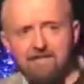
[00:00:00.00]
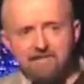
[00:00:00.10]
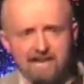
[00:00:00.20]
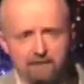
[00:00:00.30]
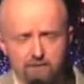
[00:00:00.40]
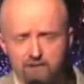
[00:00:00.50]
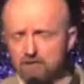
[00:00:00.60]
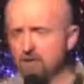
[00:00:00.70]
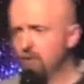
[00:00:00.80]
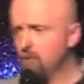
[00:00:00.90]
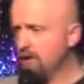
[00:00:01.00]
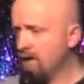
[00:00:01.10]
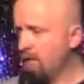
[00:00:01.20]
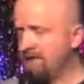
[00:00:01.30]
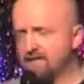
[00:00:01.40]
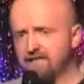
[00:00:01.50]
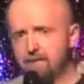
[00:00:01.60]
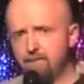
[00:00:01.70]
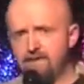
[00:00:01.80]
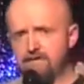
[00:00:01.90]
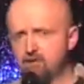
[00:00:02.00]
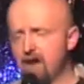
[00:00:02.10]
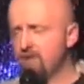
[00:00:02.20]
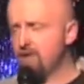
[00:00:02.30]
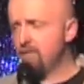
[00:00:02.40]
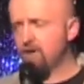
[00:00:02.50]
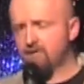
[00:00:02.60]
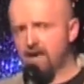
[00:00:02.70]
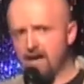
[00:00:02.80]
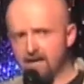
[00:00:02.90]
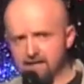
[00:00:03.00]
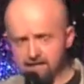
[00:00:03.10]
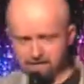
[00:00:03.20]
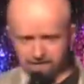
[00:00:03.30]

Secondary school, I went to St Bede's Grammar in Moss Side.